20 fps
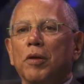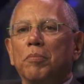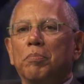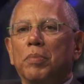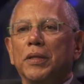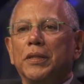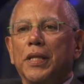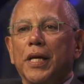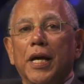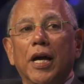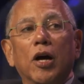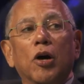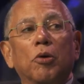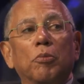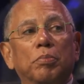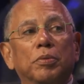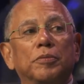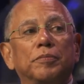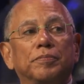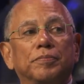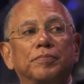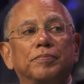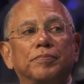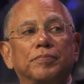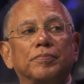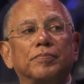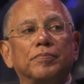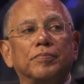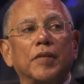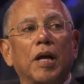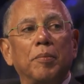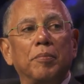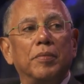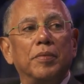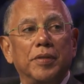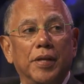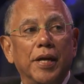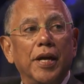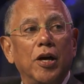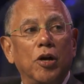it, but they help. Um,
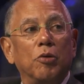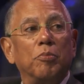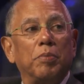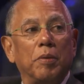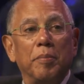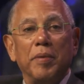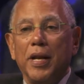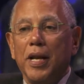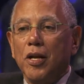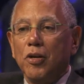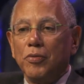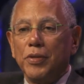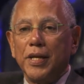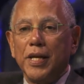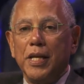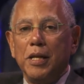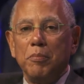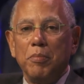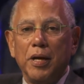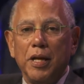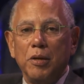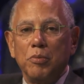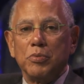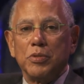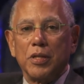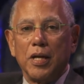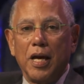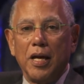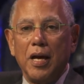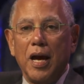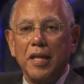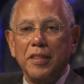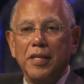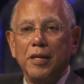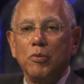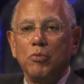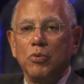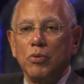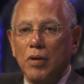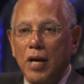they help. I mean, I don't think anybody was. I, I
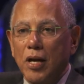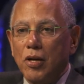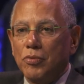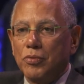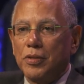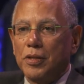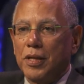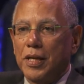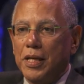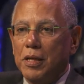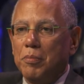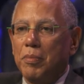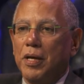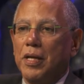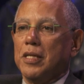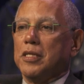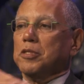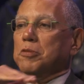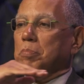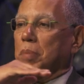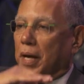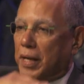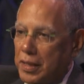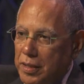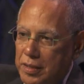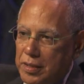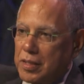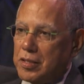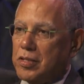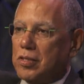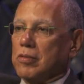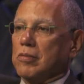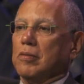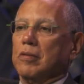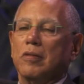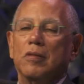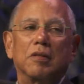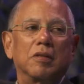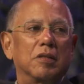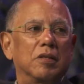think I don't think anybody expected this
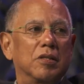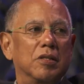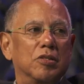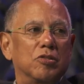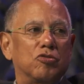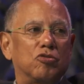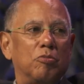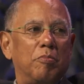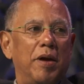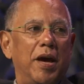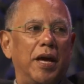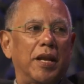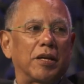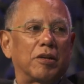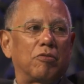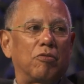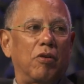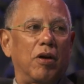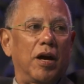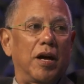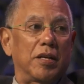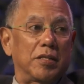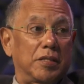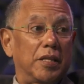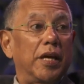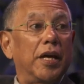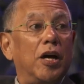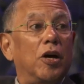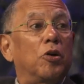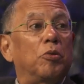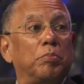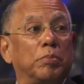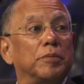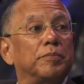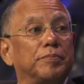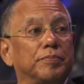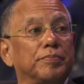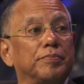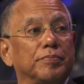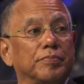dramatic rise. They help.
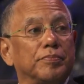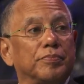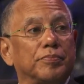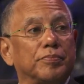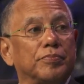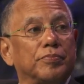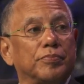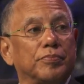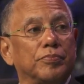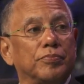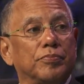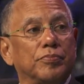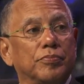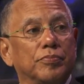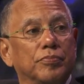You said